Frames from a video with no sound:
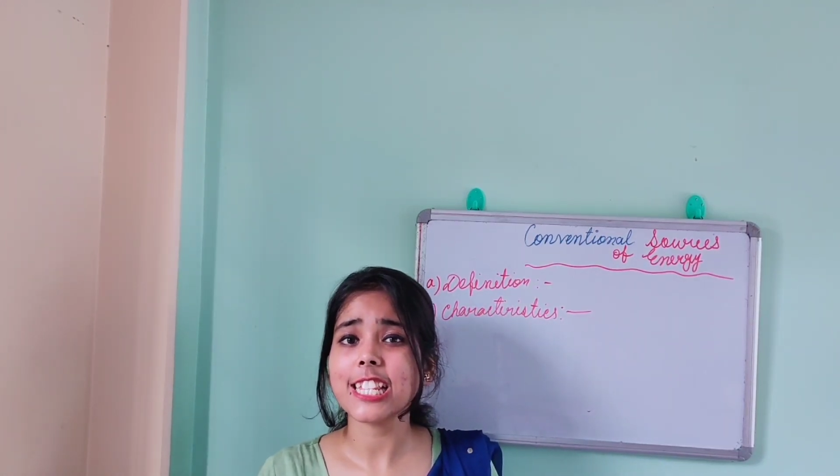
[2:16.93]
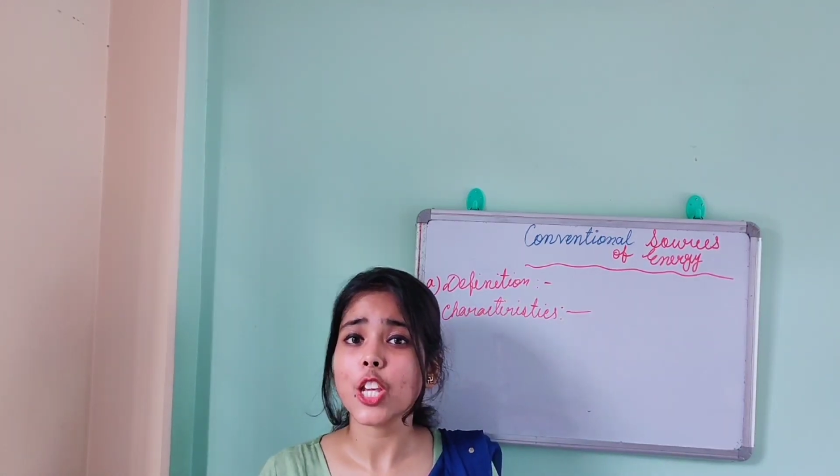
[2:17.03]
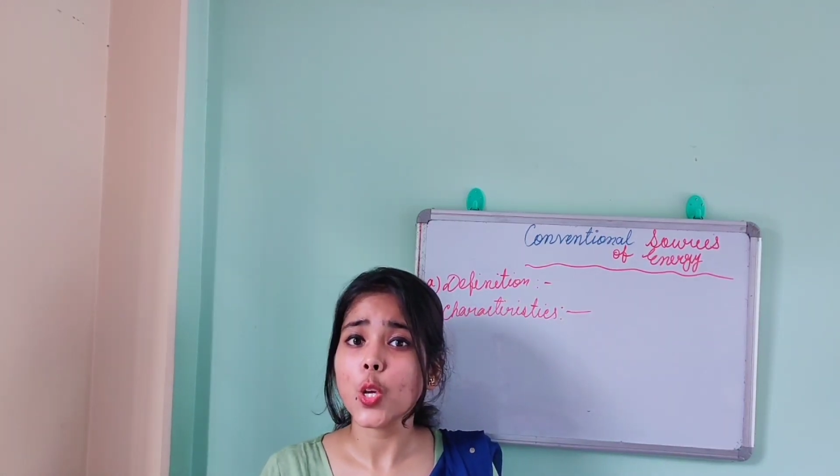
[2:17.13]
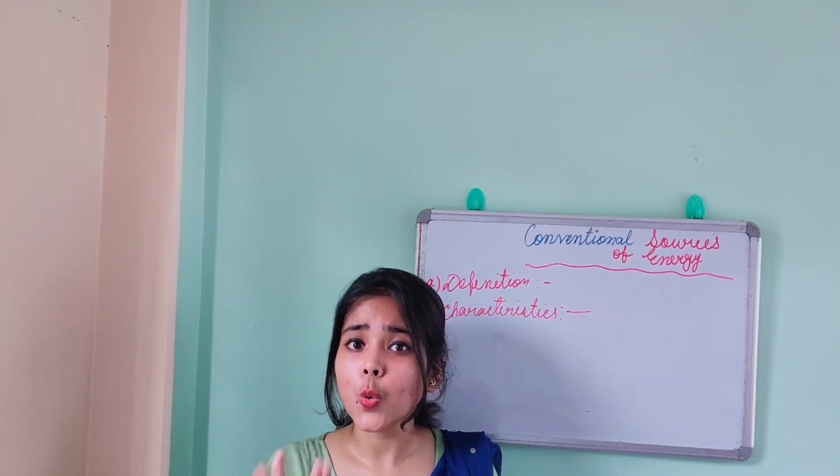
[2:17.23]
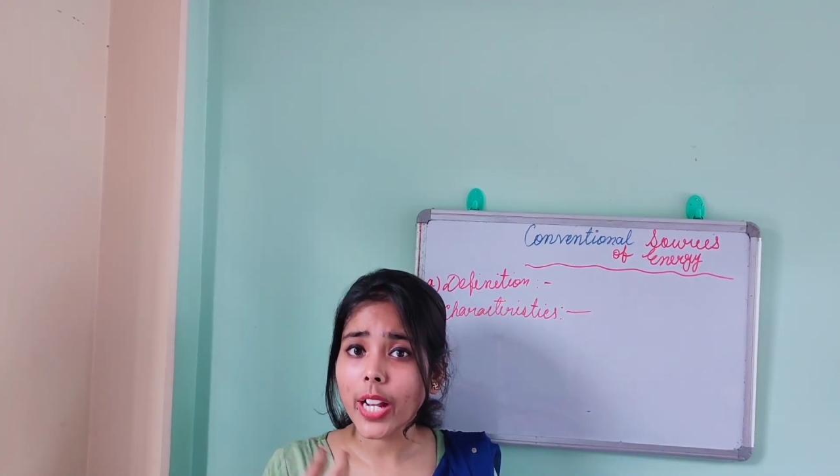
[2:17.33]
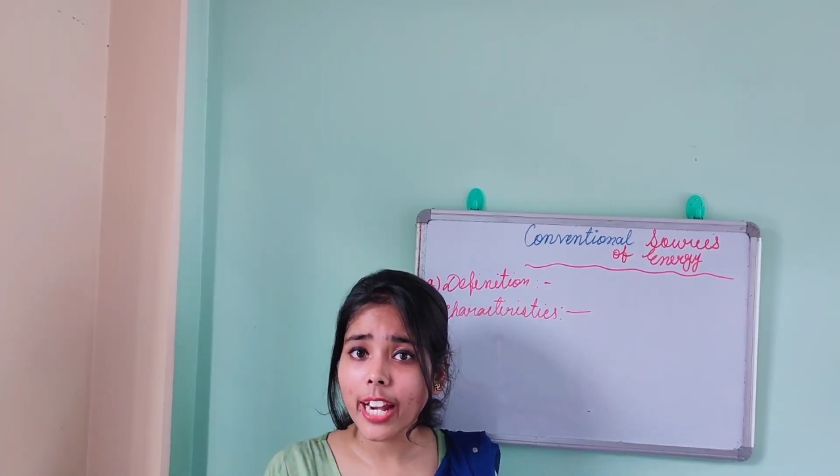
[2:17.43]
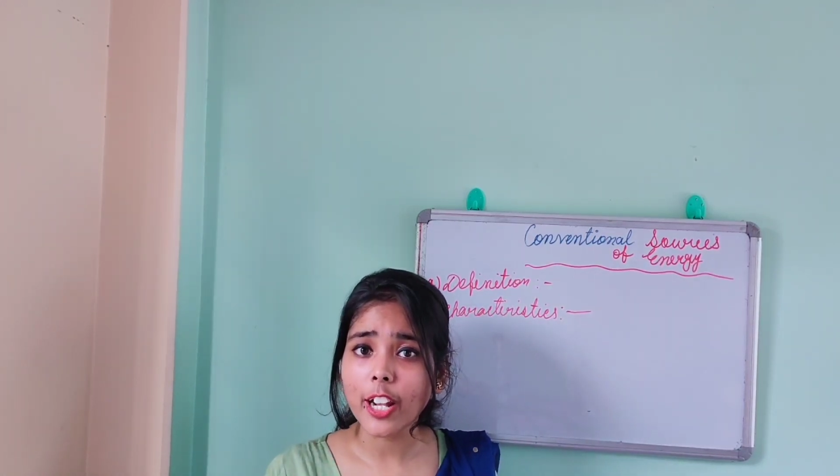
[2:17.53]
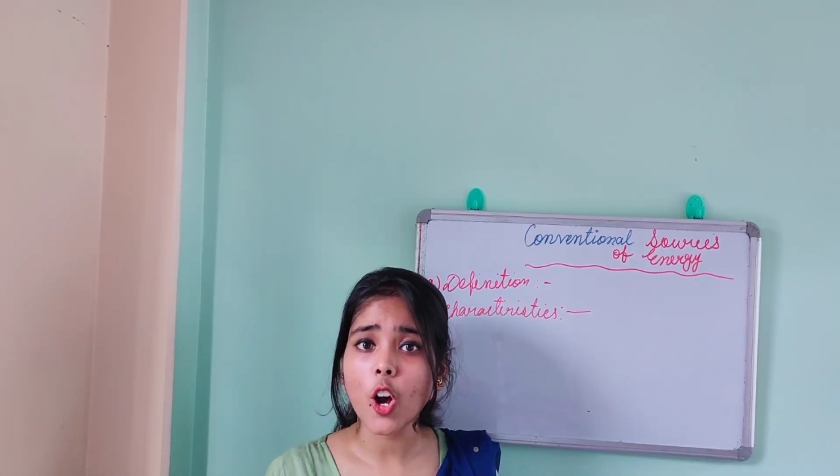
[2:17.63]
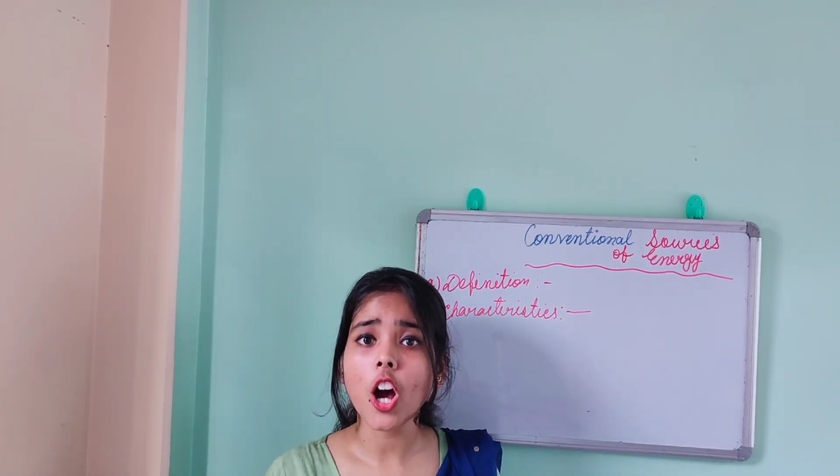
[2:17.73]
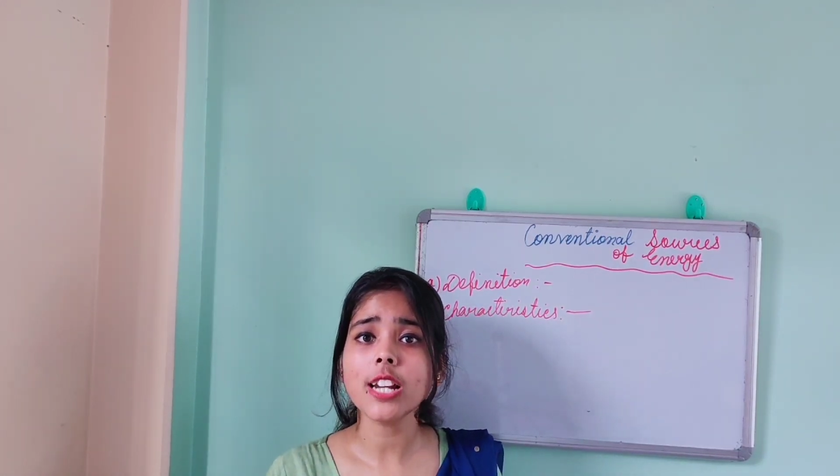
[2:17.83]
you
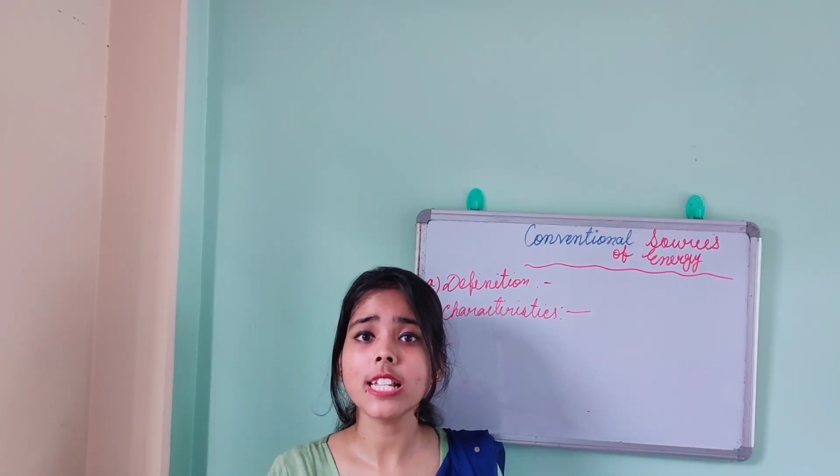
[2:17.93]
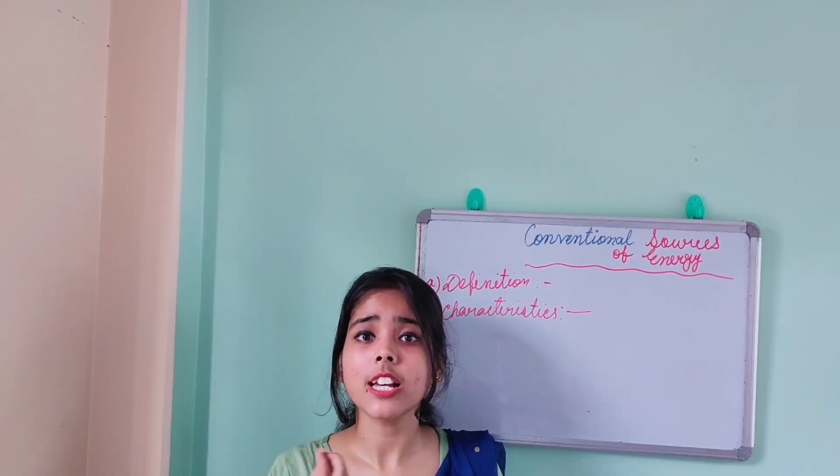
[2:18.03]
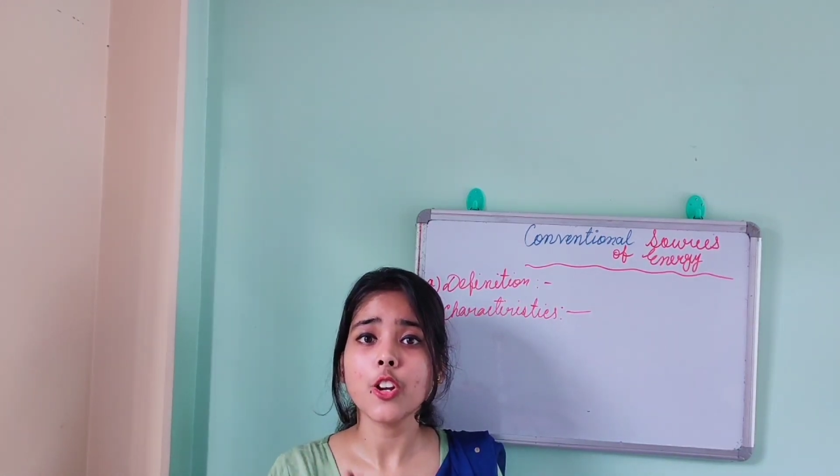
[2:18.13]
cannot